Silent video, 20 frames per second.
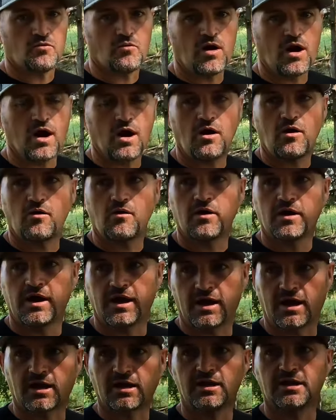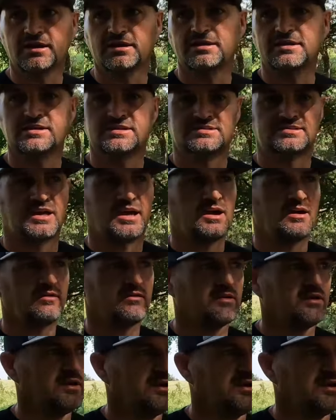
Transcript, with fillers: while and cleaned this out.